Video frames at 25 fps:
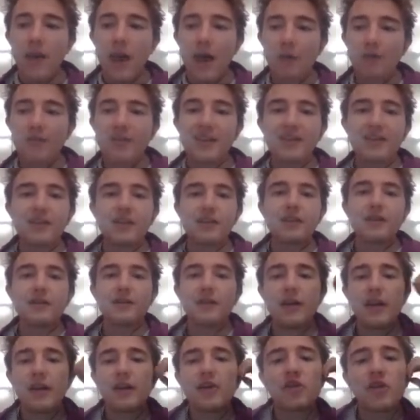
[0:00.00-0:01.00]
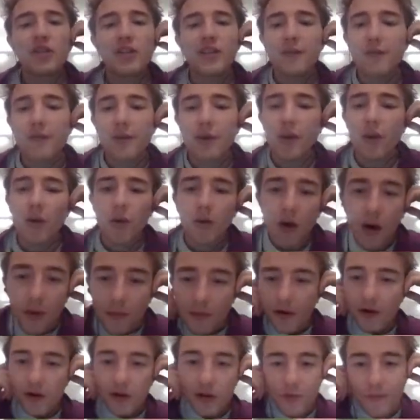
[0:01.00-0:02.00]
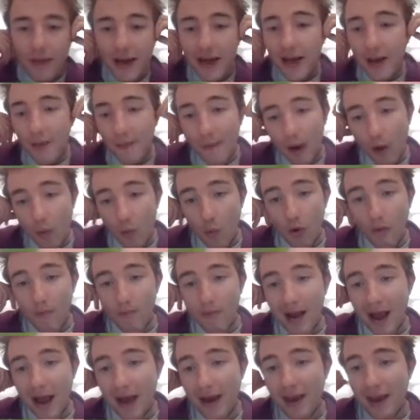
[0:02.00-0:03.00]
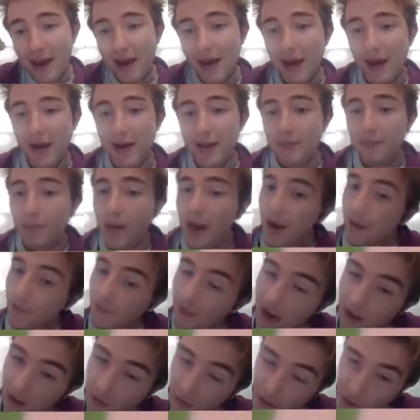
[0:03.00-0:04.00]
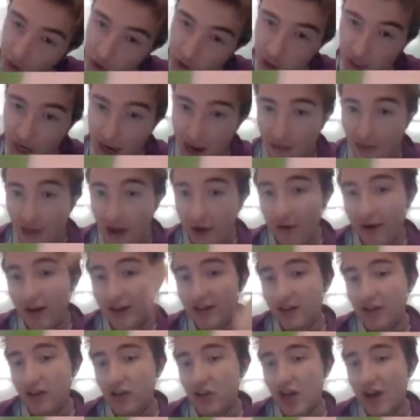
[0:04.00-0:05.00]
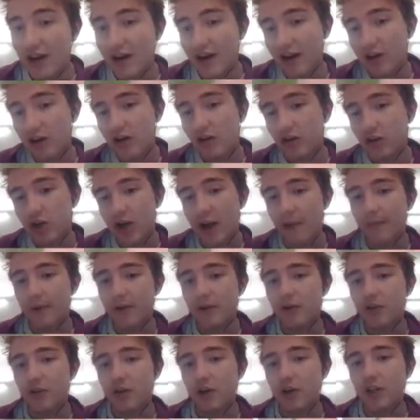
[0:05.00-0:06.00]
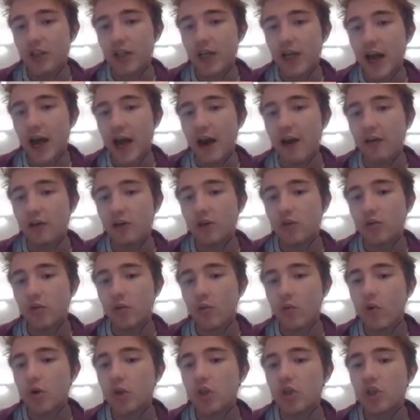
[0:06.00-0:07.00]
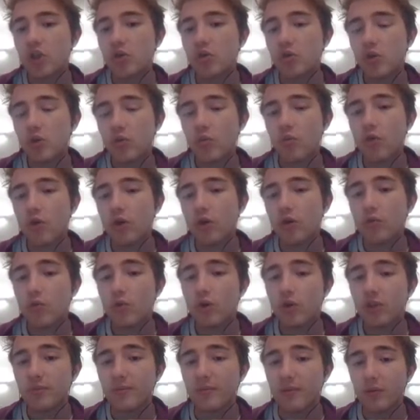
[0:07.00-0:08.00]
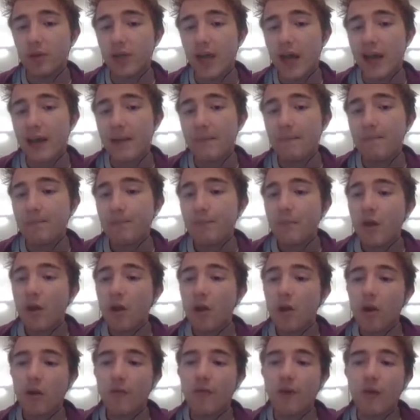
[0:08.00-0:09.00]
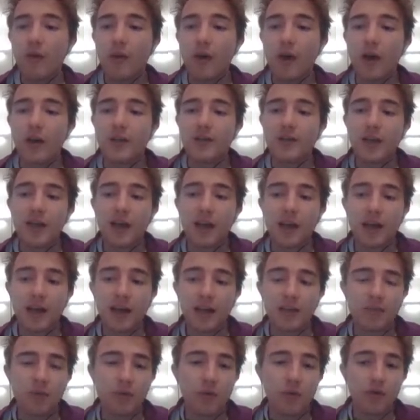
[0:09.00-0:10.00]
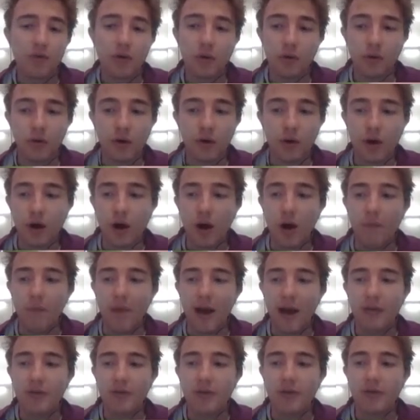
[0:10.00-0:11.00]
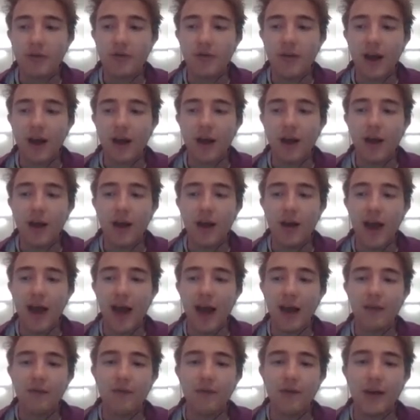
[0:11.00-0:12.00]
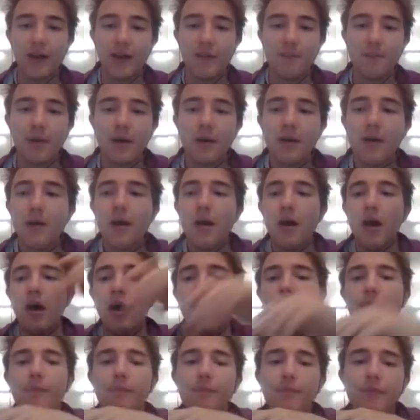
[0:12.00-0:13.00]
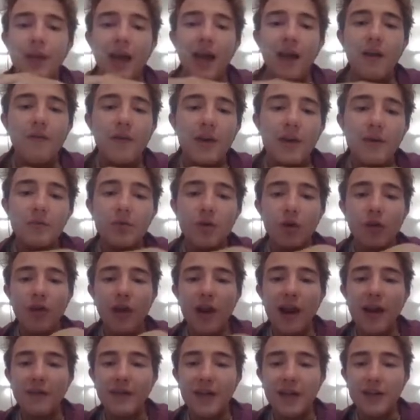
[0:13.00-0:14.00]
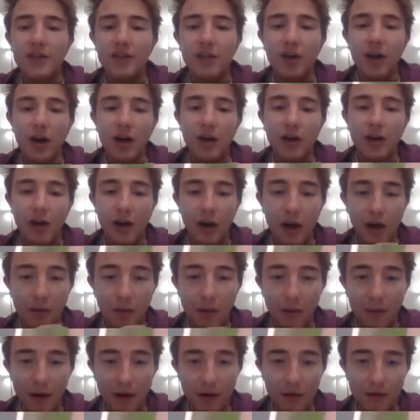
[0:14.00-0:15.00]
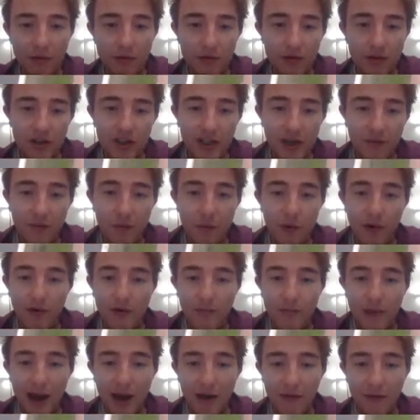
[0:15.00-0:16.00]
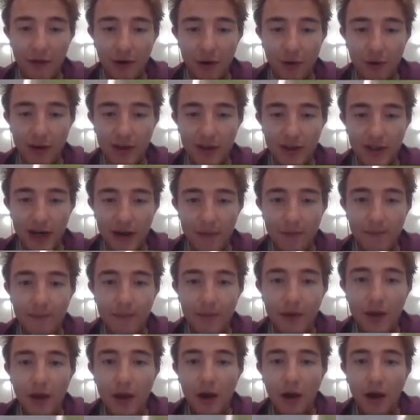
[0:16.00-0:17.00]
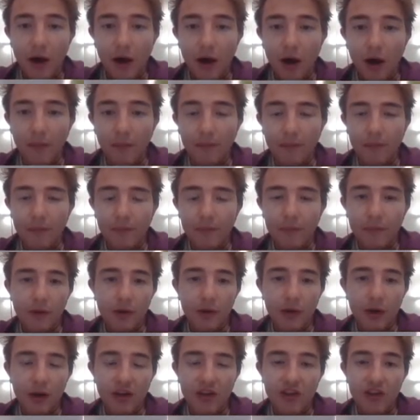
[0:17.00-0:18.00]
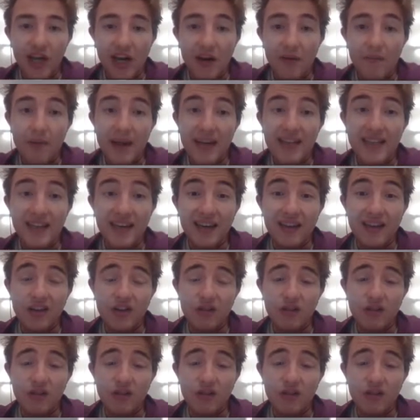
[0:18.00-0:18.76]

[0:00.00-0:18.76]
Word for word: Now, this is an interesting video. I'm going to make it about one man here, and it's Peter Vakoc. And there he is in the Czech National Champions jersey. And I just want you to watch him all day. A lot of other guys here like Gasparotto, Kokkar, Matthews, and Alaphilippe. Alaphilippe's on the left-hand side, about 7 wheels back for the quick step. Basically,